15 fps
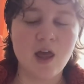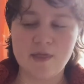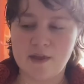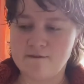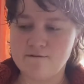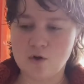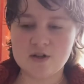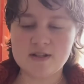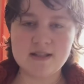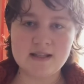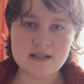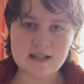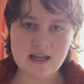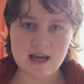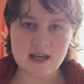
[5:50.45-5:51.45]
they force
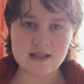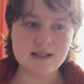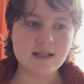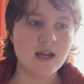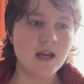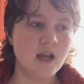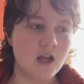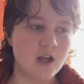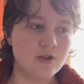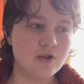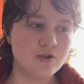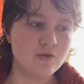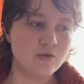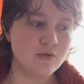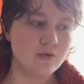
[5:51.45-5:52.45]
these kids
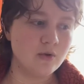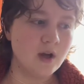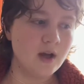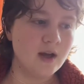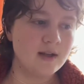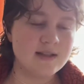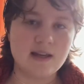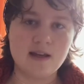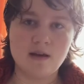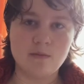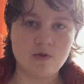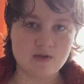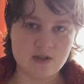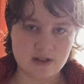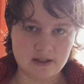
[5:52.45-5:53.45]
into taking
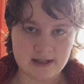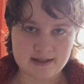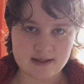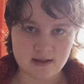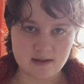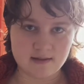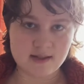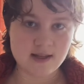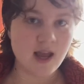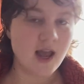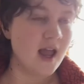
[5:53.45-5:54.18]
music lessons